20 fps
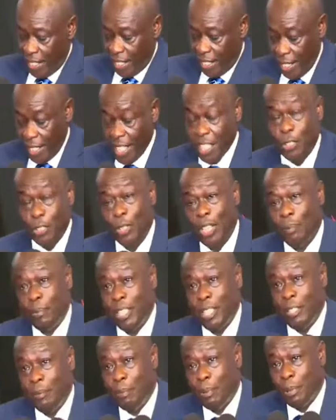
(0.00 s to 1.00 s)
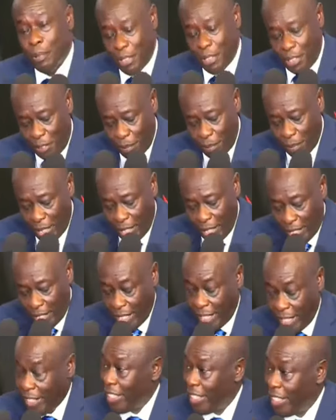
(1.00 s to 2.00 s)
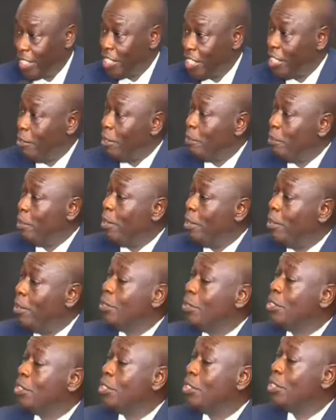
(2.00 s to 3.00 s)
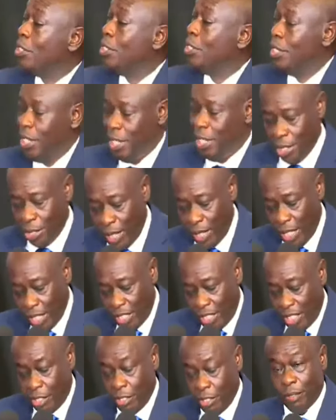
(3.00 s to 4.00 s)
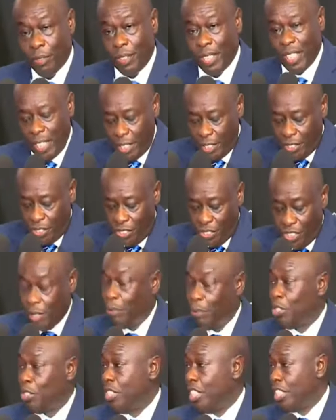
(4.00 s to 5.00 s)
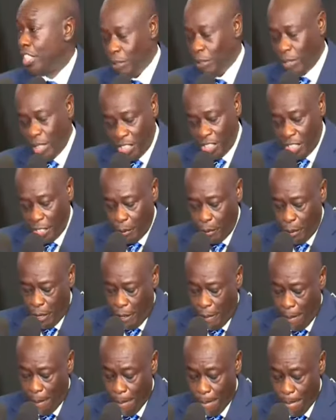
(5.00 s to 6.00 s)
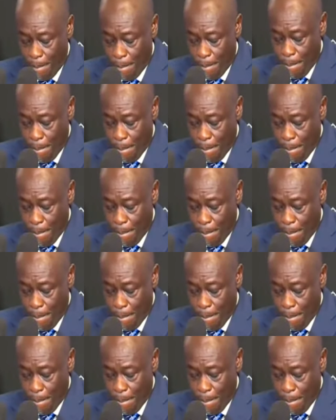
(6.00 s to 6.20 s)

that is alleged to have been bought by Rigathi Gachagua belongs to the estate of the late James Nderitu Gachagua.